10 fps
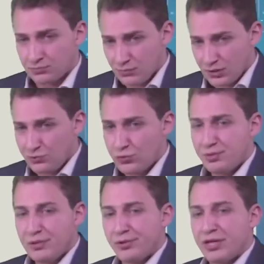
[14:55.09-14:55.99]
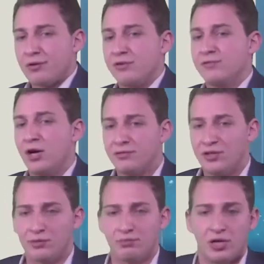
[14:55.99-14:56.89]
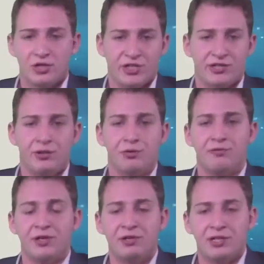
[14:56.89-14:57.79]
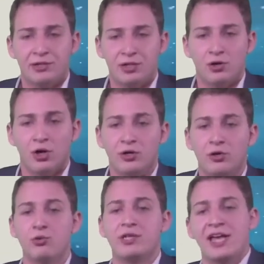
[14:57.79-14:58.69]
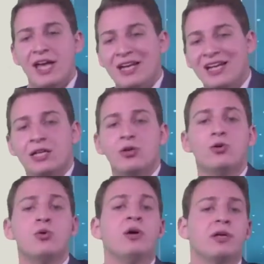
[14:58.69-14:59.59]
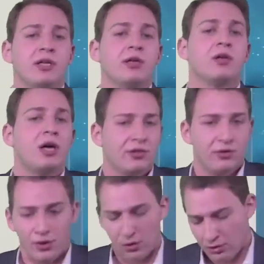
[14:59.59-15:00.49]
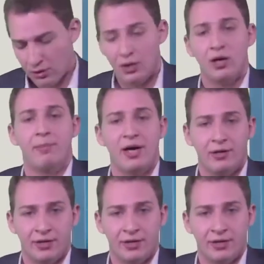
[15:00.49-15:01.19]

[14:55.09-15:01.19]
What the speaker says: to people that are involved in the project, and they're very clear on who can and who cannot know about it.